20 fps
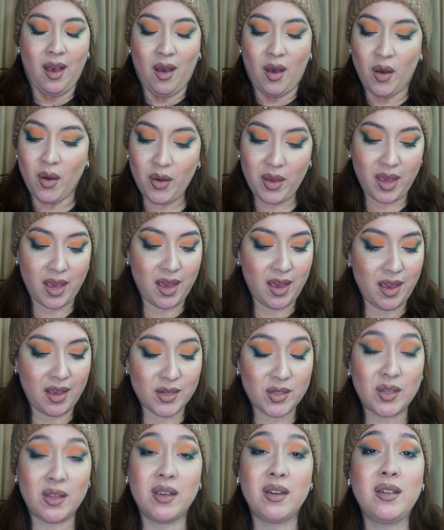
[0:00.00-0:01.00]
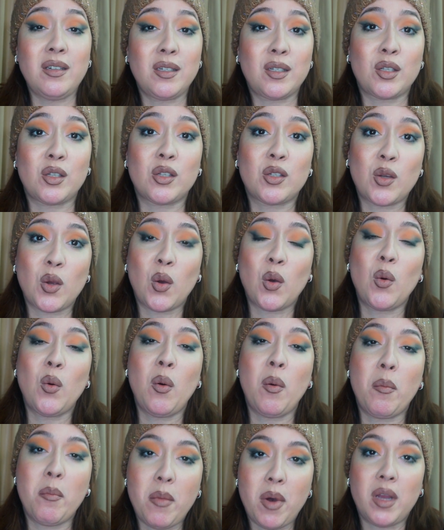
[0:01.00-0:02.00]
Okay, so there is
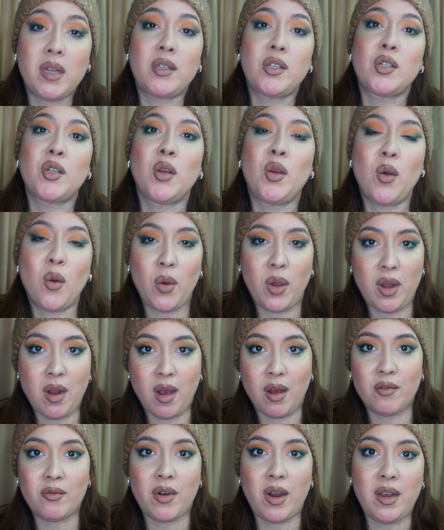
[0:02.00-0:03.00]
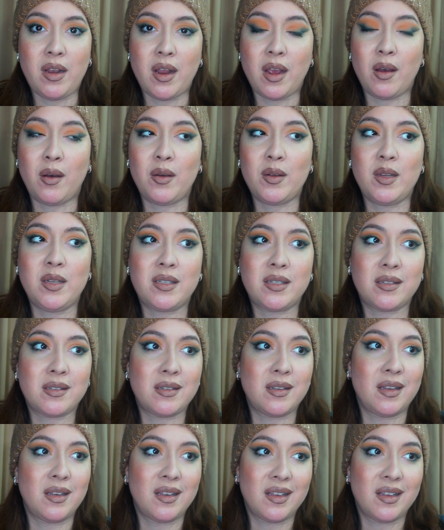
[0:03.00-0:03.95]
so much going on right now. It's